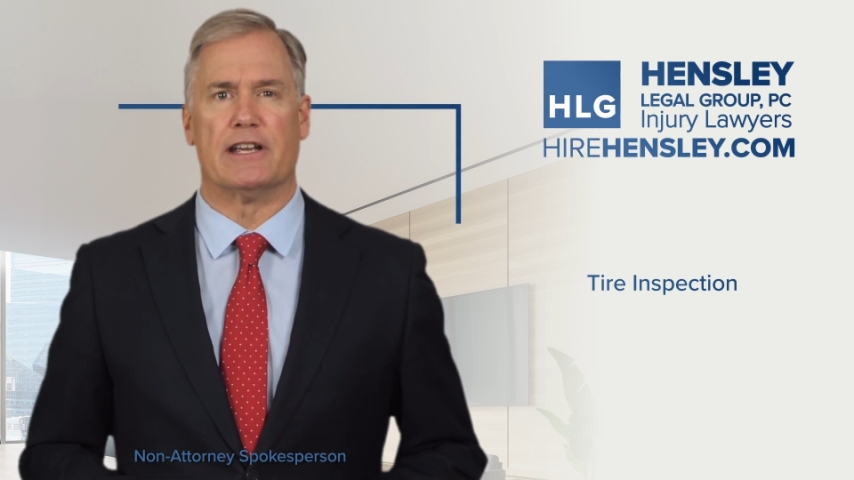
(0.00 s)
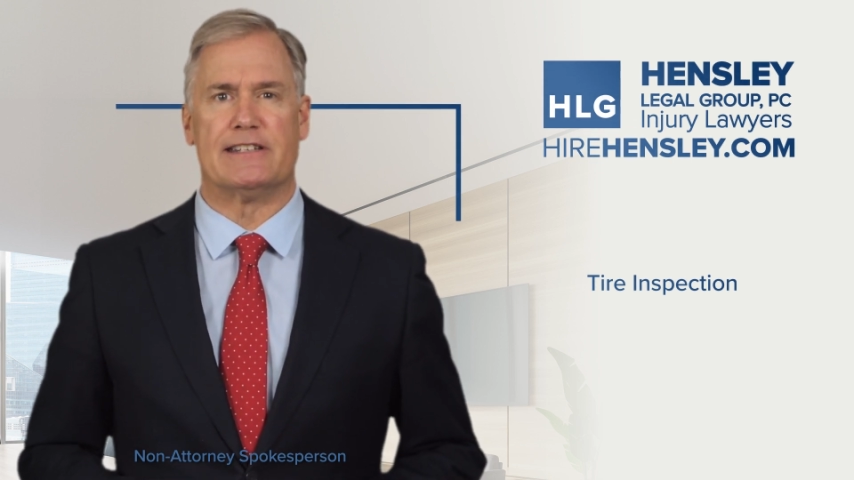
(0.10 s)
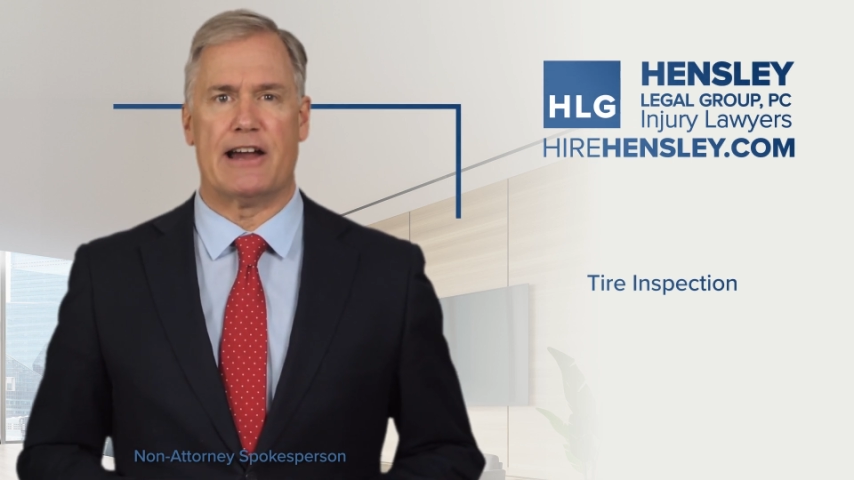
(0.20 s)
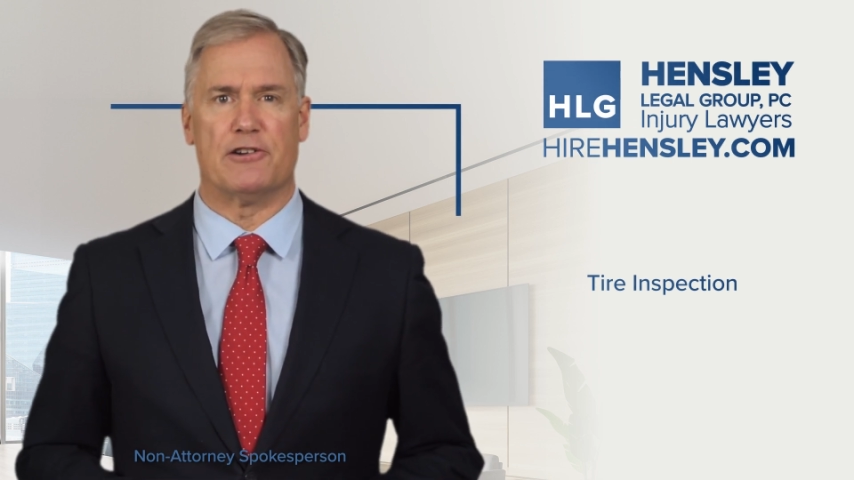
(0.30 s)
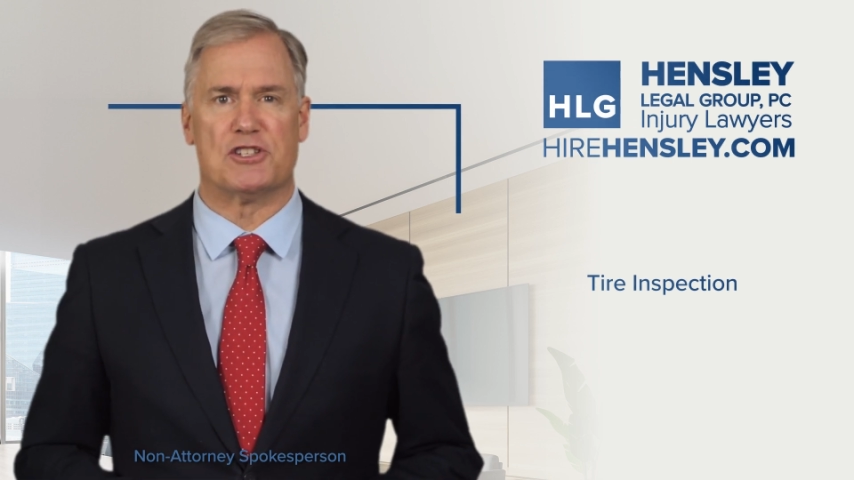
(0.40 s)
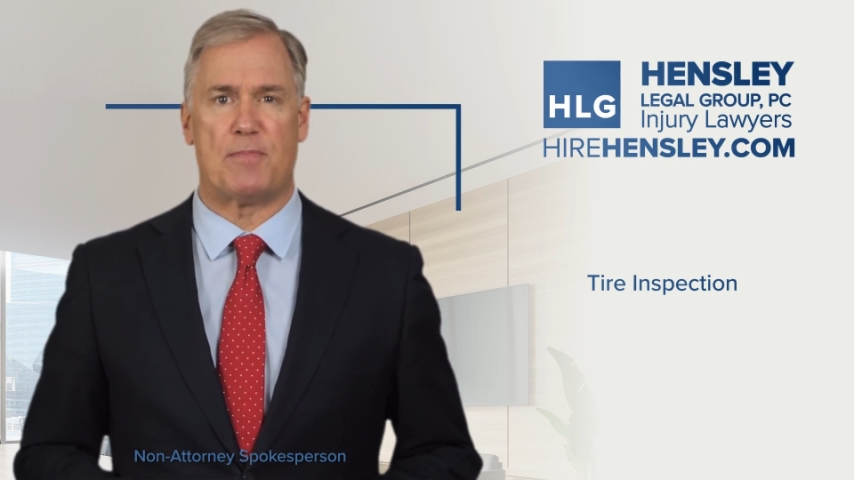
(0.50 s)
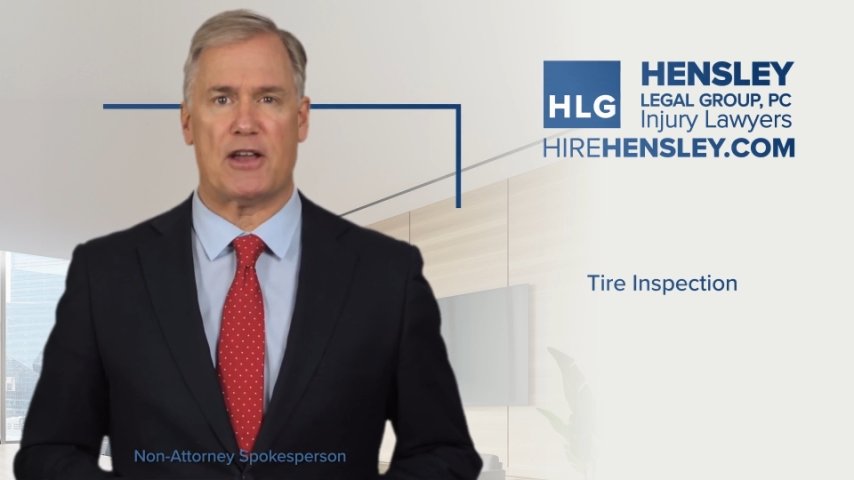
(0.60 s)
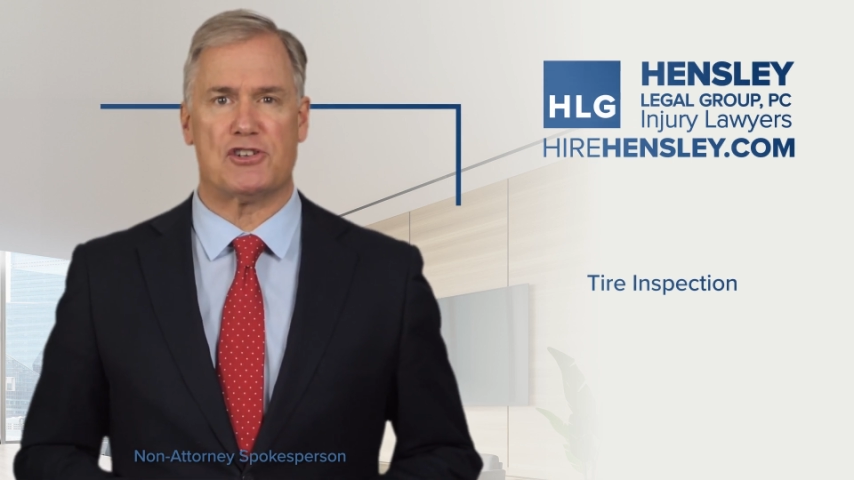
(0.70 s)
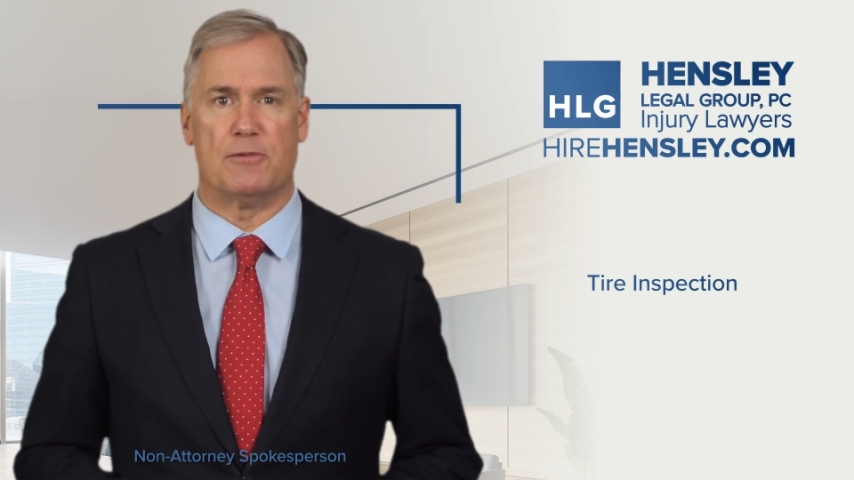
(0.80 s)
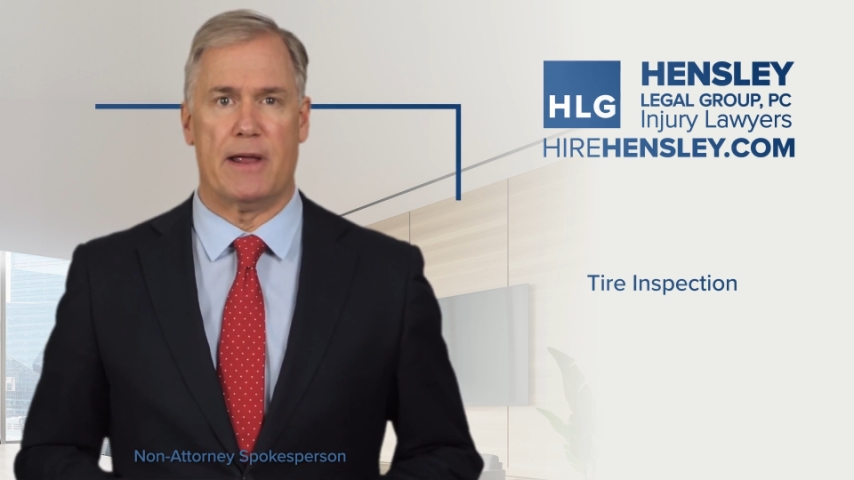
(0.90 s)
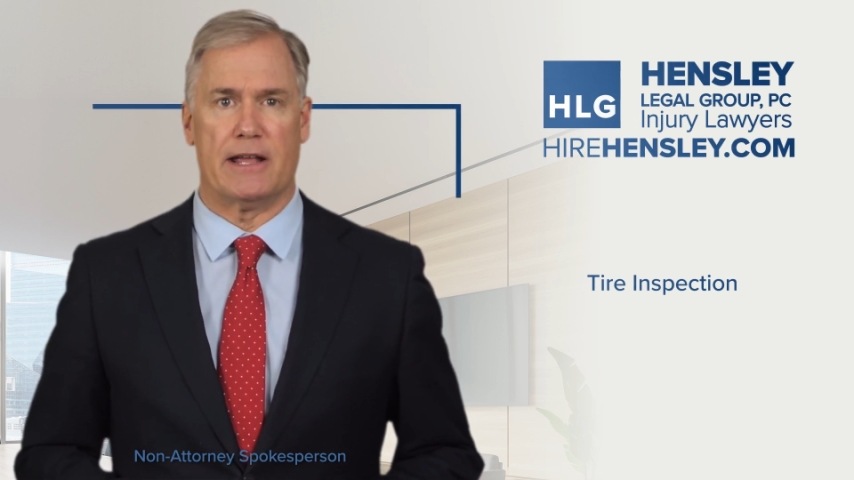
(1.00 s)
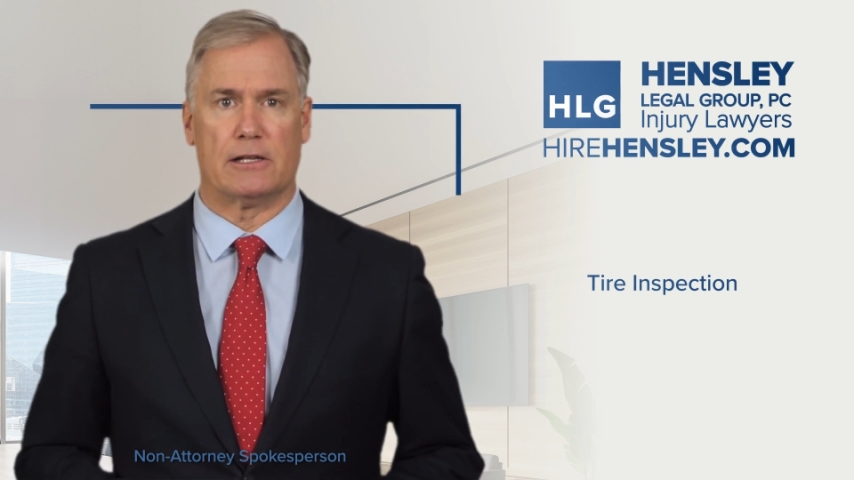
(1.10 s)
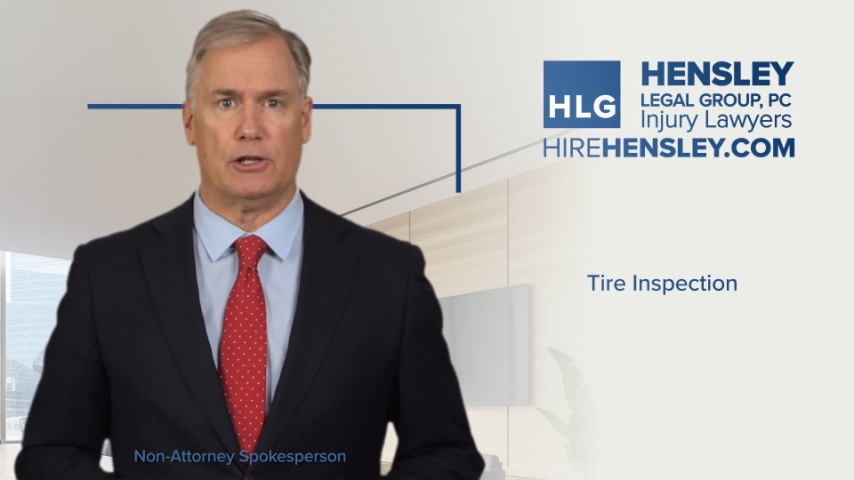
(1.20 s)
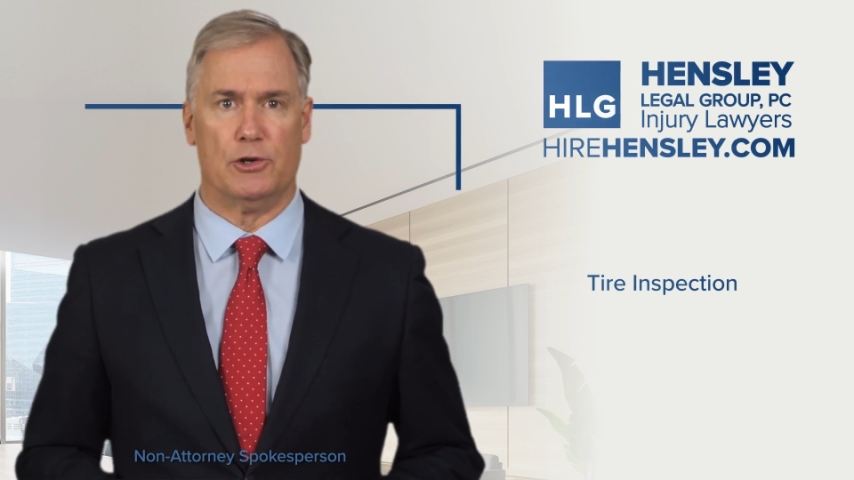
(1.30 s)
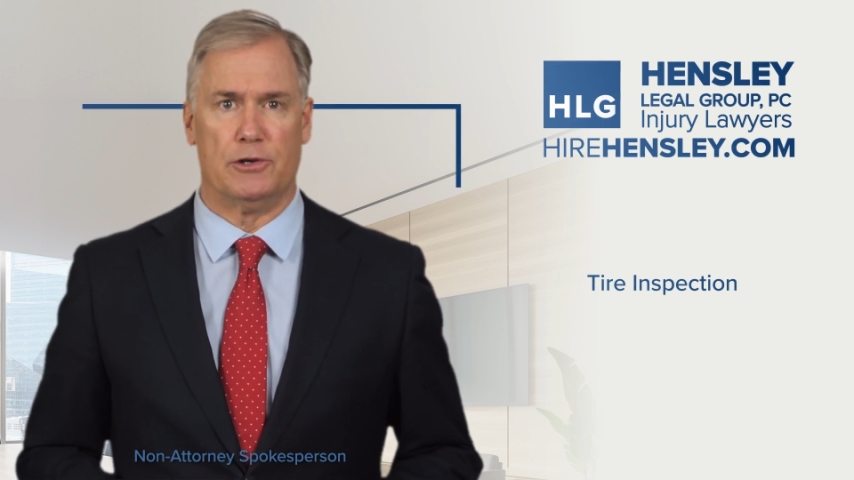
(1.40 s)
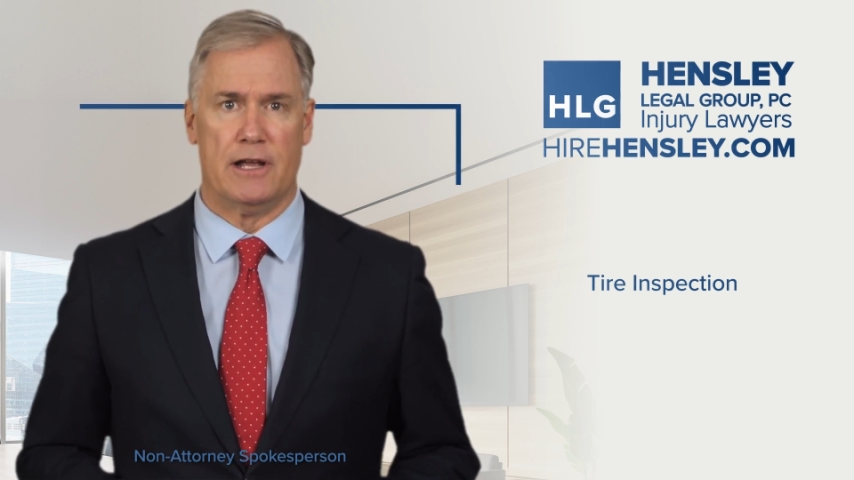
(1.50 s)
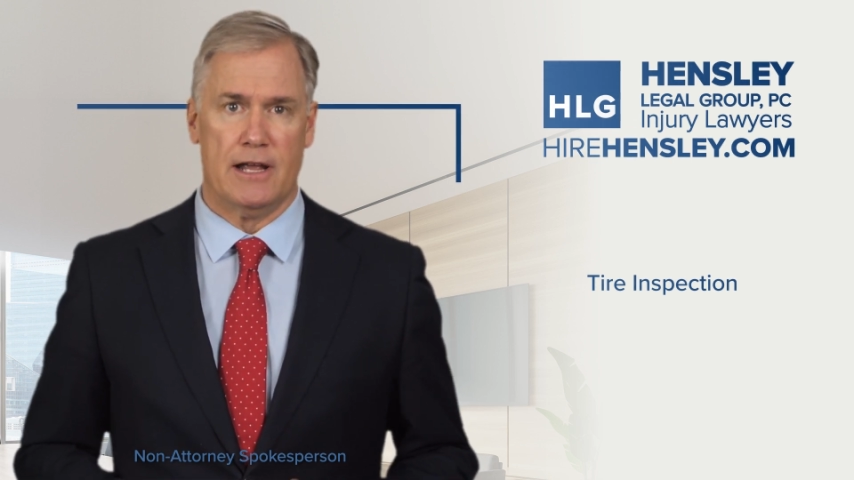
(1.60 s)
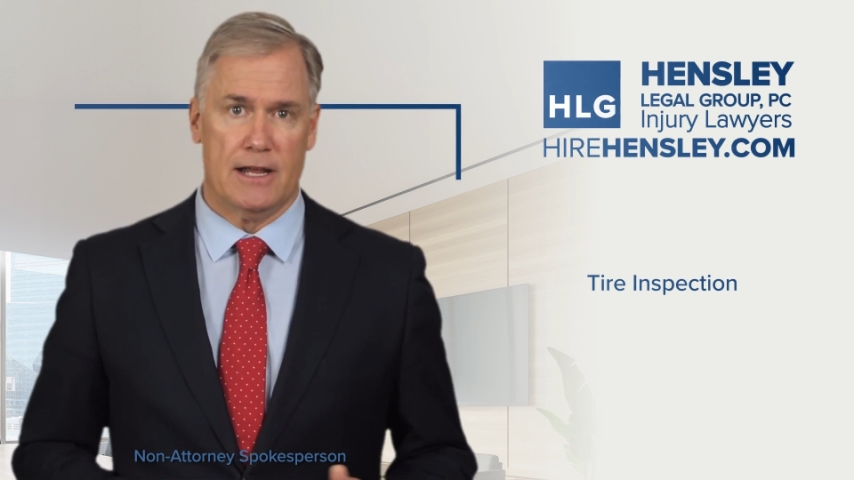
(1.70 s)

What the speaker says: a tire inspection may include